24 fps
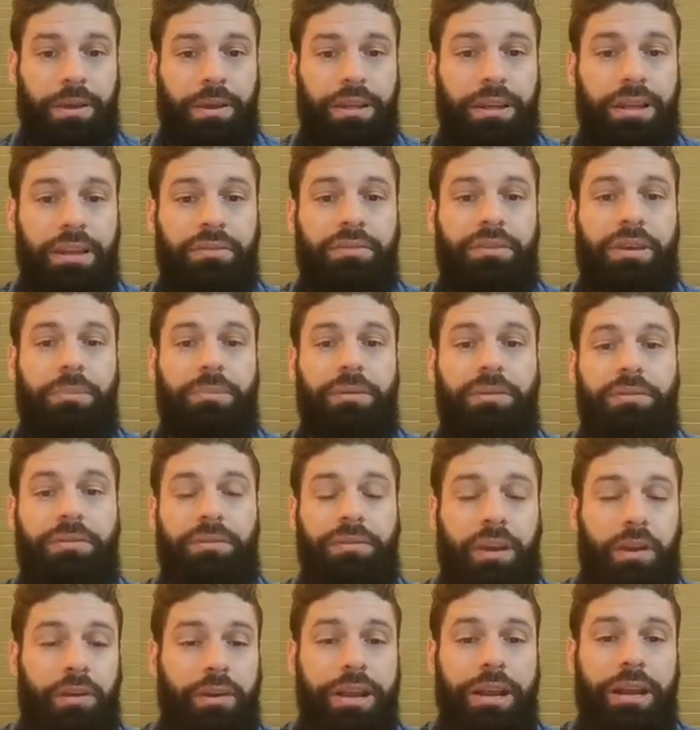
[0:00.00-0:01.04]
Give them a
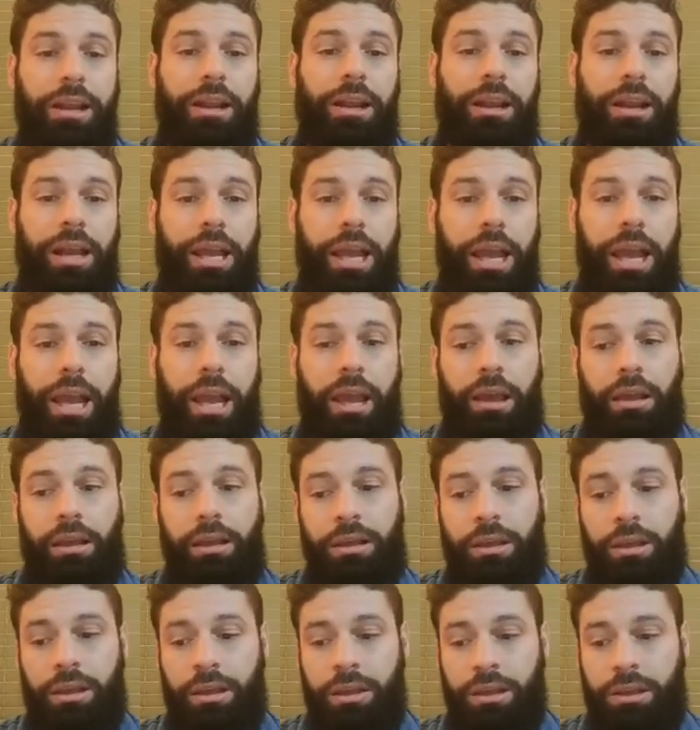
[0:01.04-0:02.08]
very clear
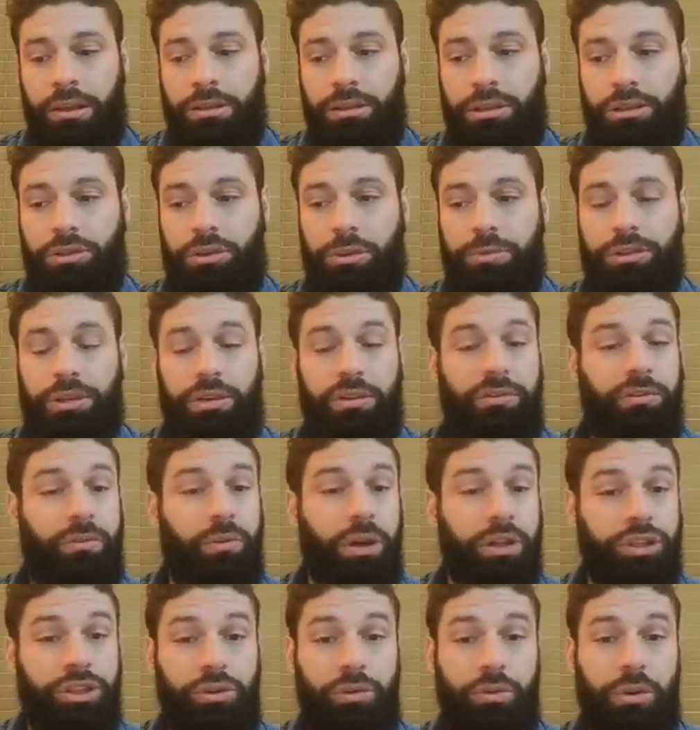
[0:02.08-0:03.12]
description of
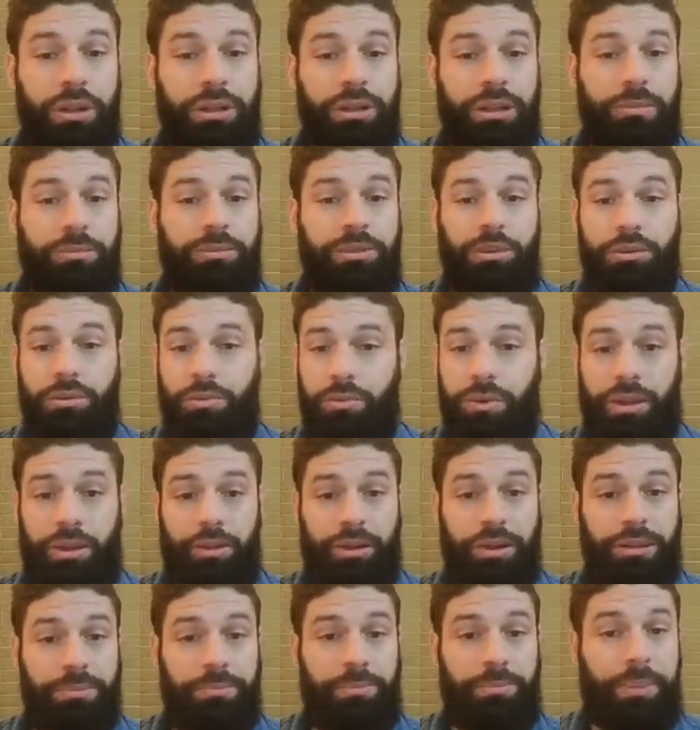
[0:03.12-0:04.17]
what you want them to do, whether
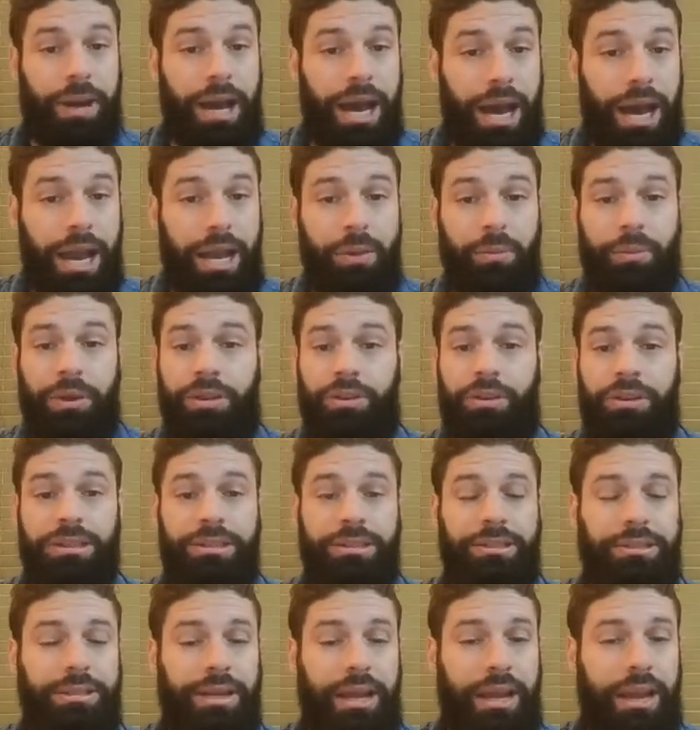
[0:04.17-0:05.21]
it's buy, whether it's
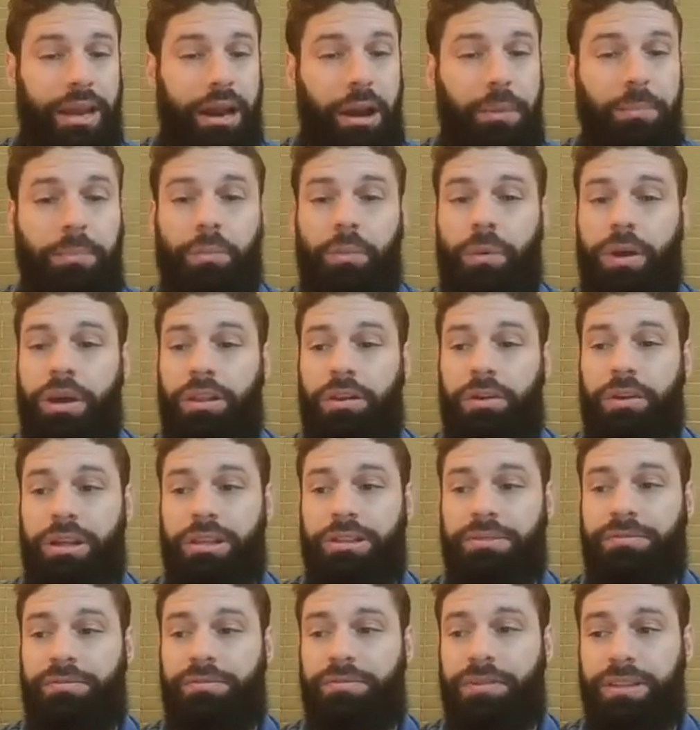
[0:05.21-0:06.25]
sign up, whether
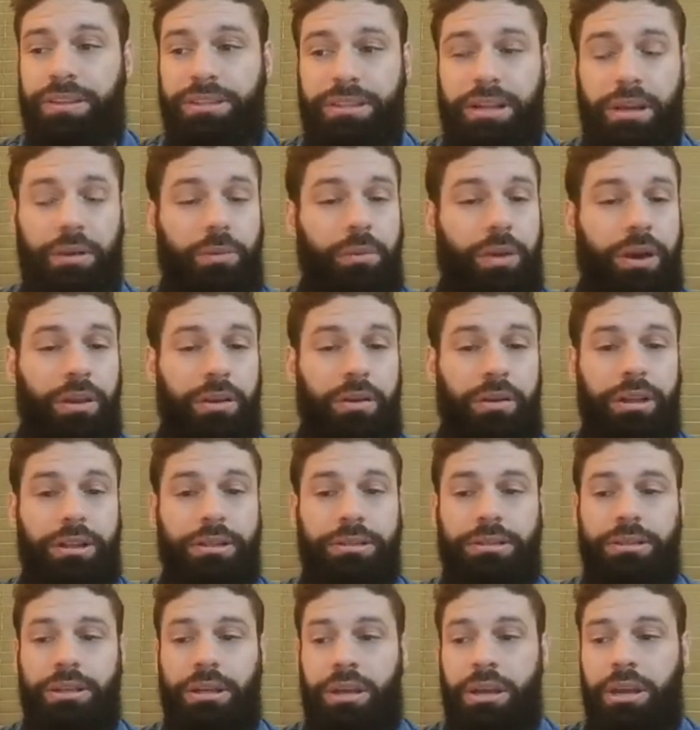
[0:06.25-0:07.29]
it's visit, whether
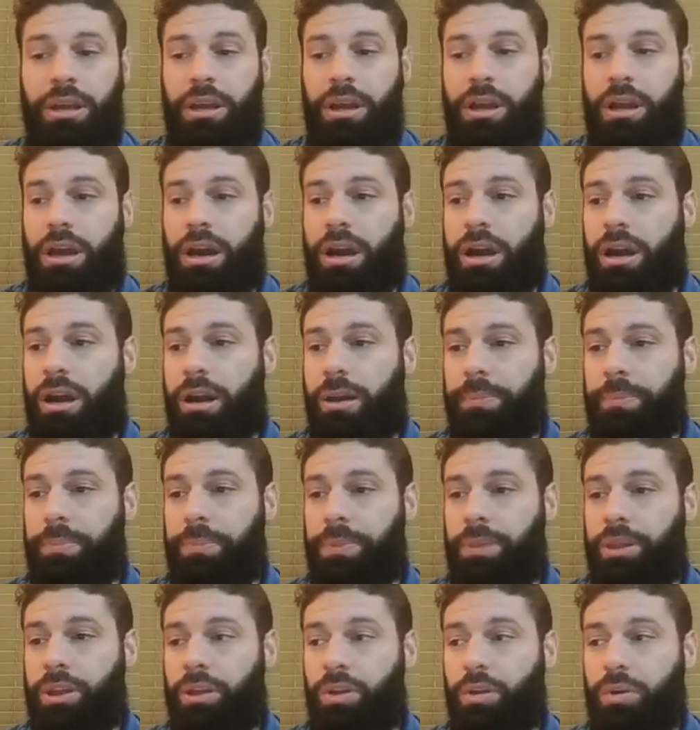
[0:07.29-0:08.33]
it's
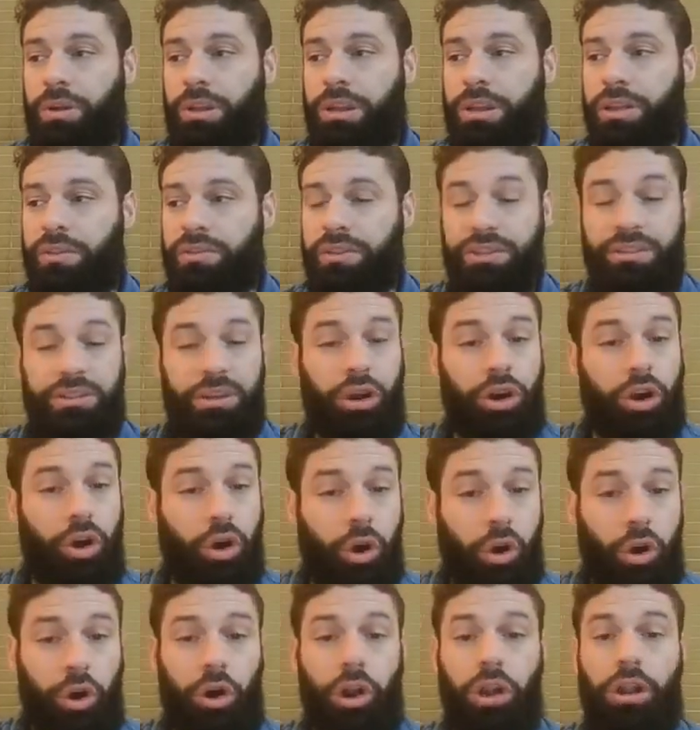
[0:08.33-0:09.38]
give us a
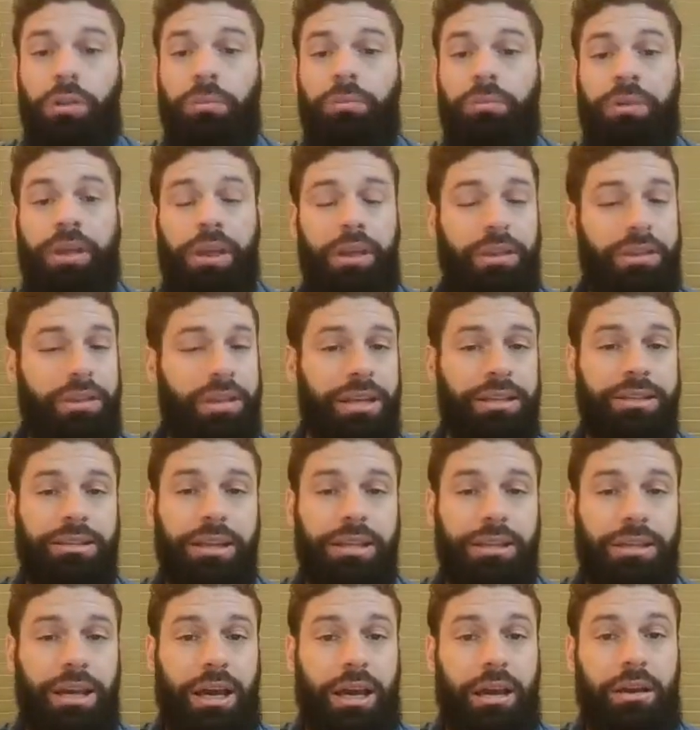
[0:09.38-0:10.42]
call, things
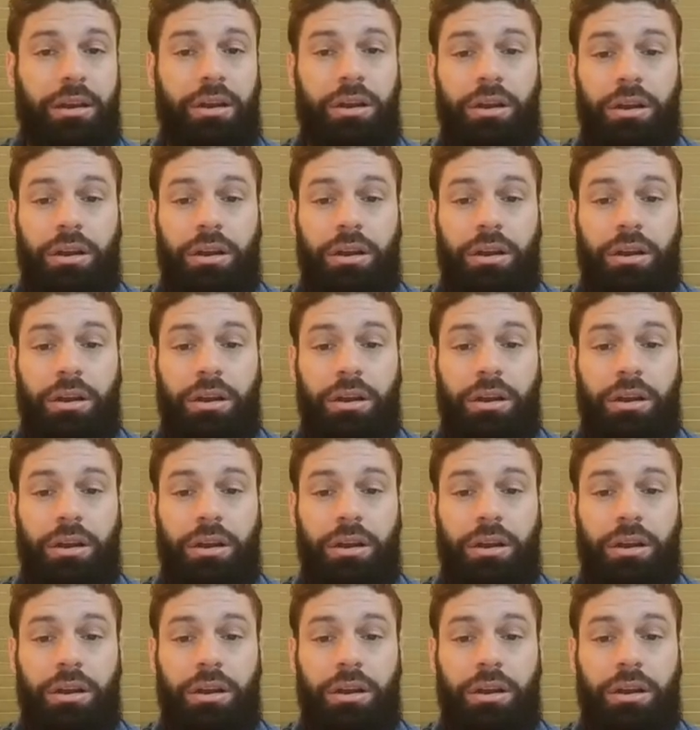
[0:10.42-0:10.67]
like that.